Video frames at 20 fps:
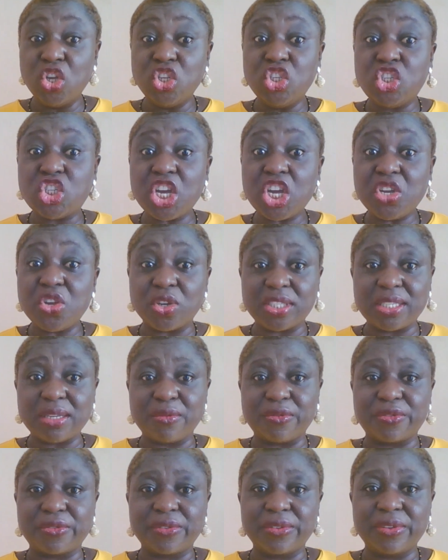Check yourself.
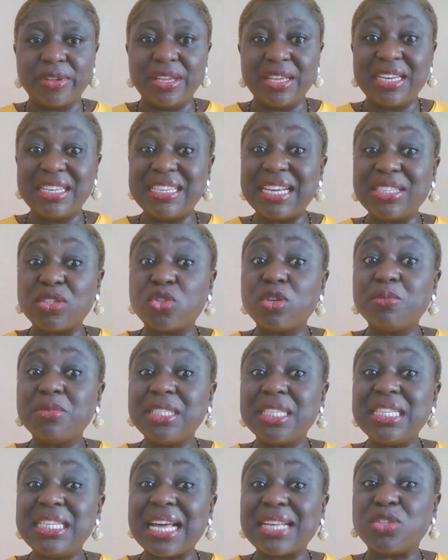There is
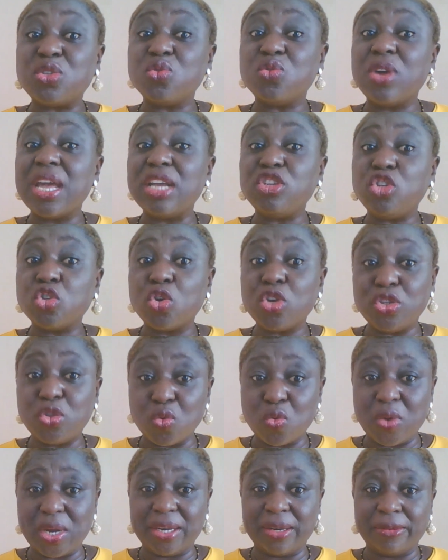something that you enjoy
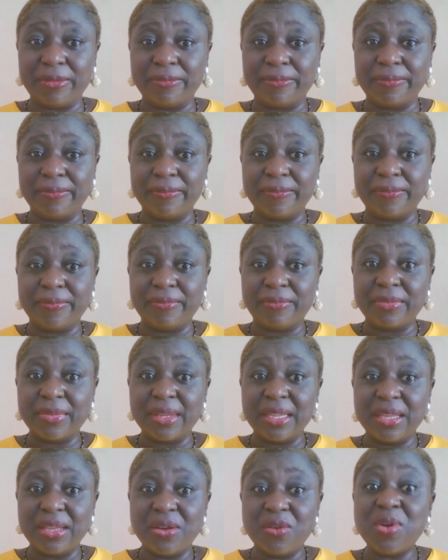doing.
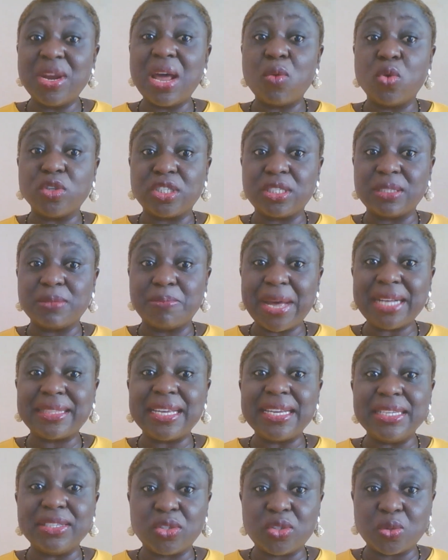When I was back
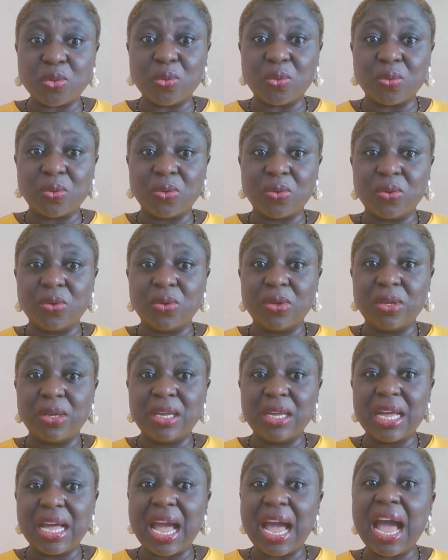then in school,
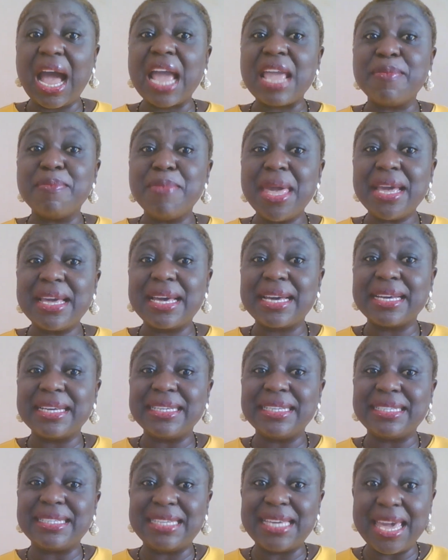I make
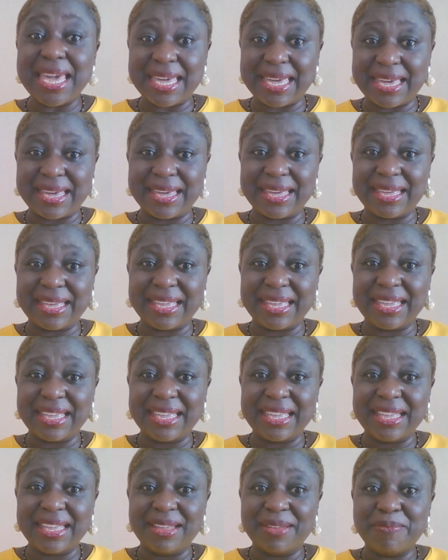cake
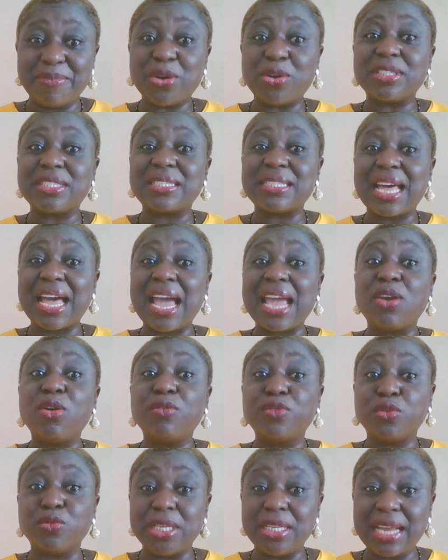because I
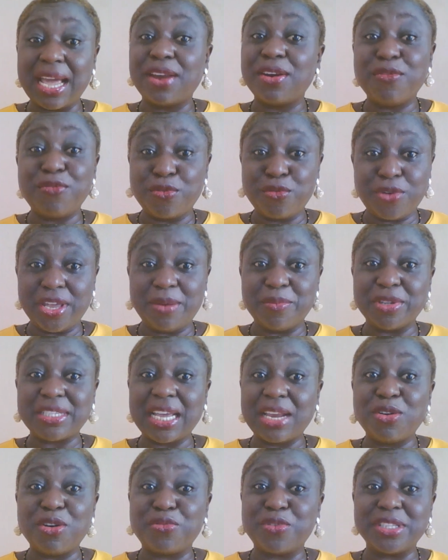love cooking, but I
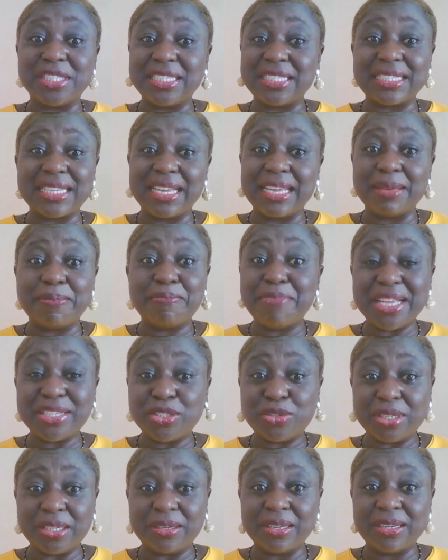love all these pastry.